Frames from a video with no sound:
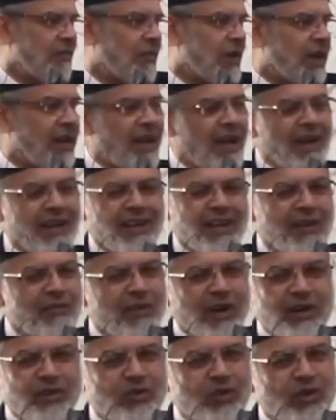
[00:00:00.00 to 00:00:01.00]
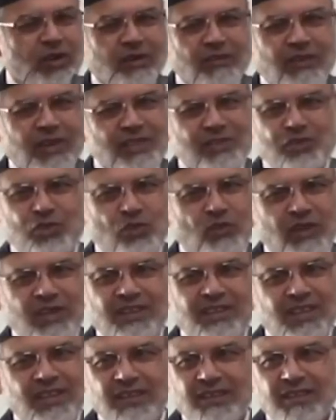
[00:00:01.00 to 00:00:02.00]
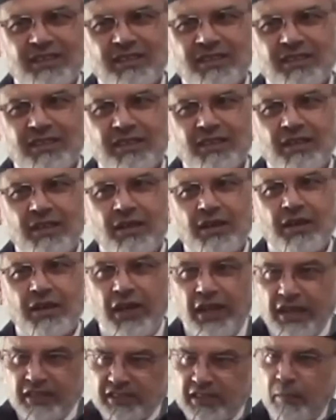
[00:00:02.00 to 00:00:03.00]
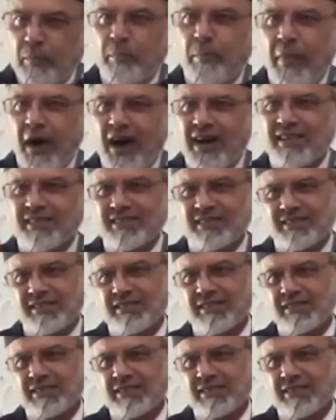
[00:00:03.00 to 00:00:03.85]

Wallahi, I want to request you one thing. Take some pause.